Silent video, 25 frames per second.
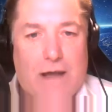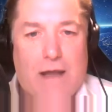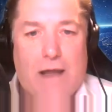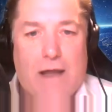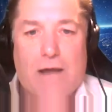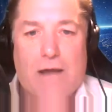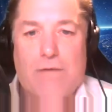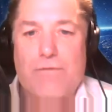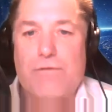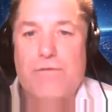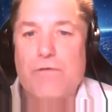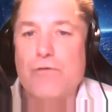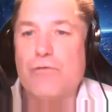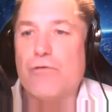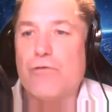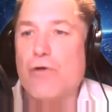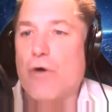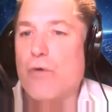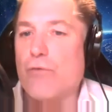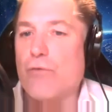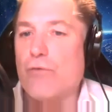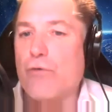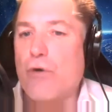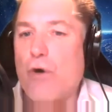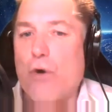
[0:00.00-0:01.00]
If you
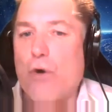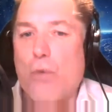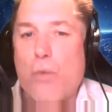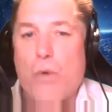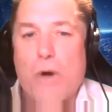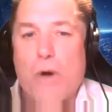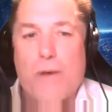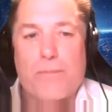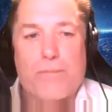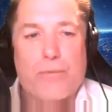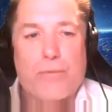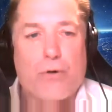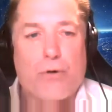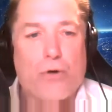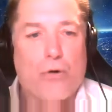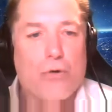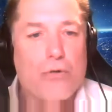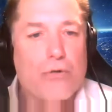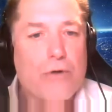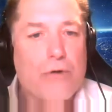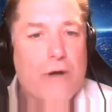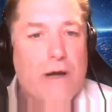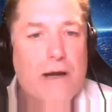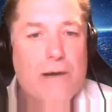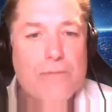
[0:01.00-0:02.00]
don't know what
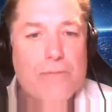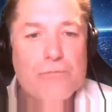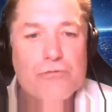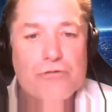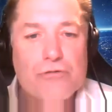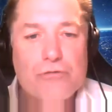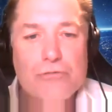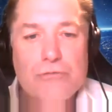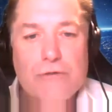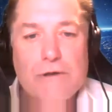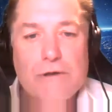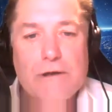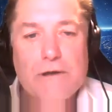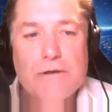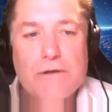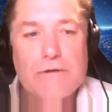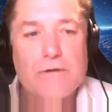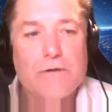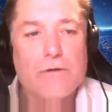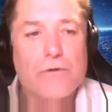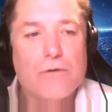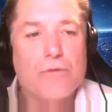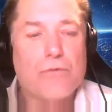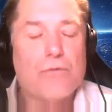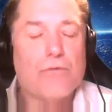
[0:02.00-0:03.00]
programs you need
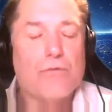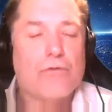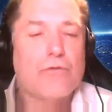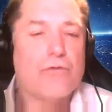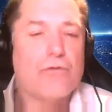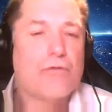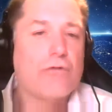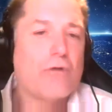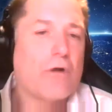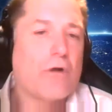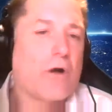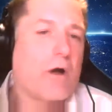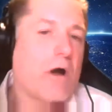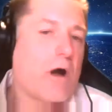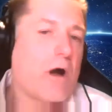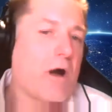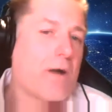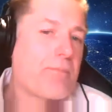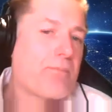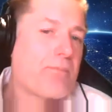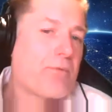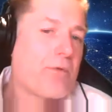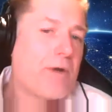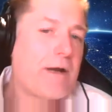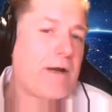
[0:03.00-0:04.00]
to
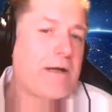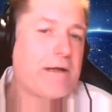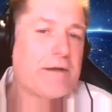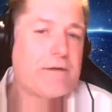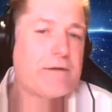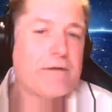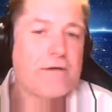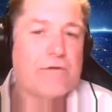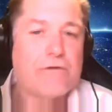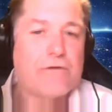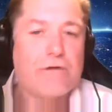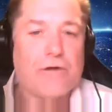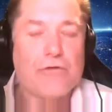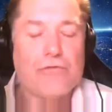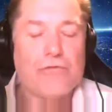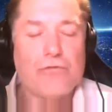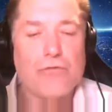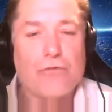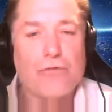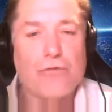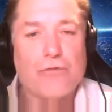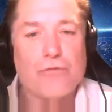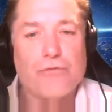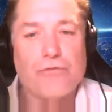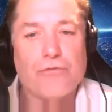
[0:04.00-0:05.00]
operate in the
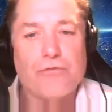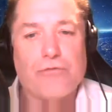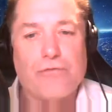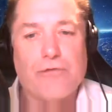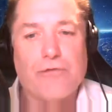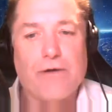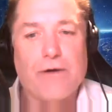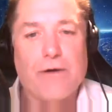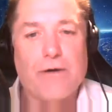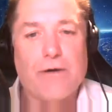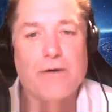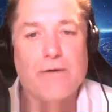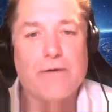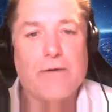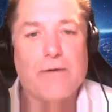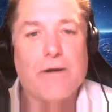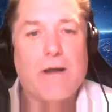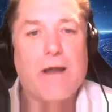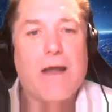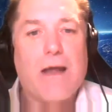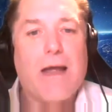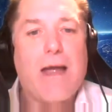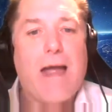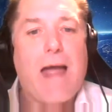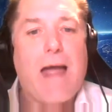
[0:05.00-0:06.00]
digital sphere,
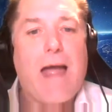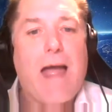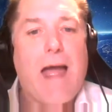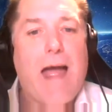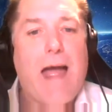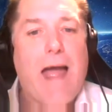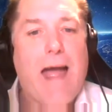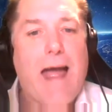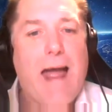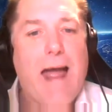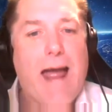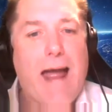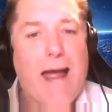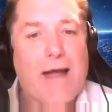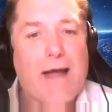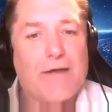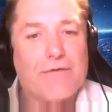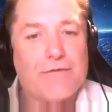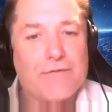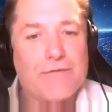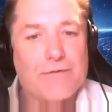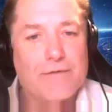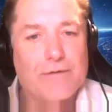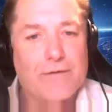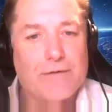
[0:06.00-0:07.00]

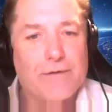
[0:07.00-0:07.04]
ask.